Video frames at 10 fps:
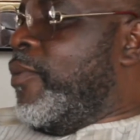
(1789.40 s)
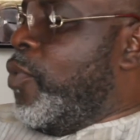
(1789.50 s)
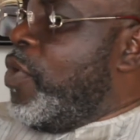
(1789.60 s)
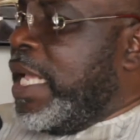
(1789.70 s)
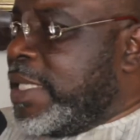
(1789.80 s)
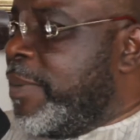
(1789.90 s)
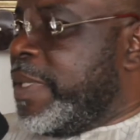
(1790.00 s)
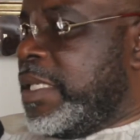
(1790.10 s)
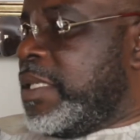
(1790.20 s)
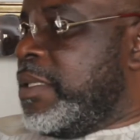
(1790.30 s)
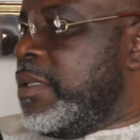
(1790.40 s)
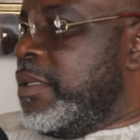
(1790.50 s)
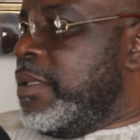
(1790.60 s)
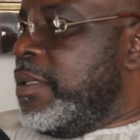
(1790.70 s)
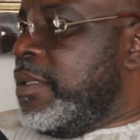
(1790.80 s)
Would you accept it?
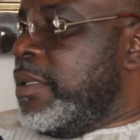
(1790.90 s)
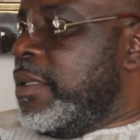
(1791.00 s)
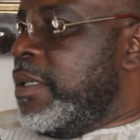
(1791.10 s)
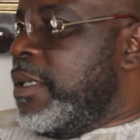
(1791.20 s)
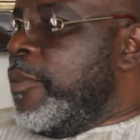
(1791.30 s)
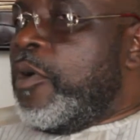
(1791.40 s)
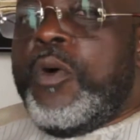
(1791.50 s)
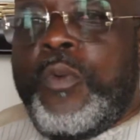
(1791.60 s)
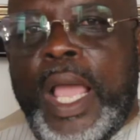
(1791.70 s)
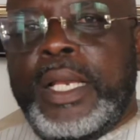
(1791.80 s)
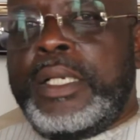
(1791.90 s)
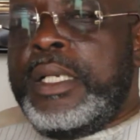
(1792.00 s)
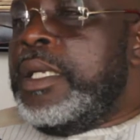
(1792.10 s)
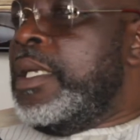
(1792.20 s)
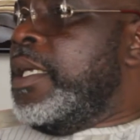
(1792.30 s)
Well, when,
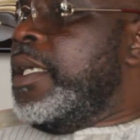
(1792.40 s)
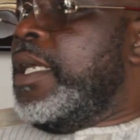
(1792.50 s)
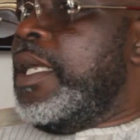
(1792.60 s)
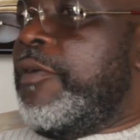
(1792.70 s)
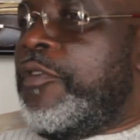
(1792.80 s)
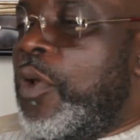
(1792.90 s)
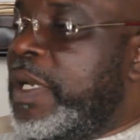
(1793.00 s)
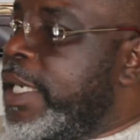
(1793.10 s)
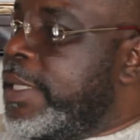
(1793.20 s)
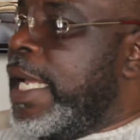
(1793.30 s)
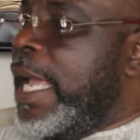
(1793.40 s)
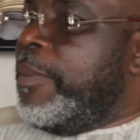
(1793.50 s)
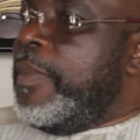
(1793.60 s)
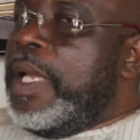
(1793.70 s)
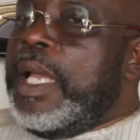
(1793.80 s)
if you don't take time
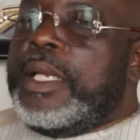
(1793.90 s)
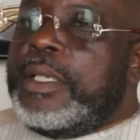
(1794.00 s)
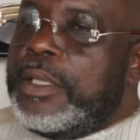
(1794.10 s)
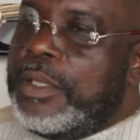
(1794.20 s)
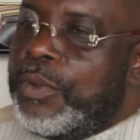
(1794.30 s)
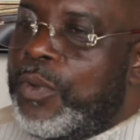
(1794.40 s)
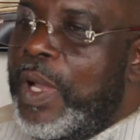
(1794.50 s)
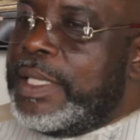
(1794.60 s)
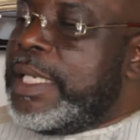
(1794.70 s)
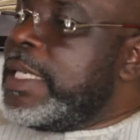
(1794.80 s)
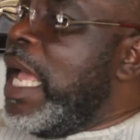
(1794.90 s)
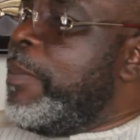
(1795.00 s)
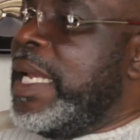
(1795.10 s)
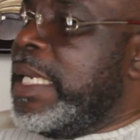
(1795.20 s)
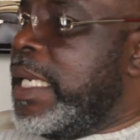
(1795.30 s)
and you go and take
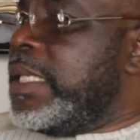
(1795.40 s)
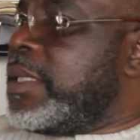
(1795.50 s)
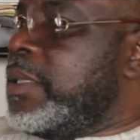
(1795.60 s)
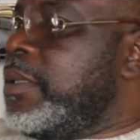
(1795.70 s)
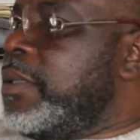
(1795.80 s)
that medication,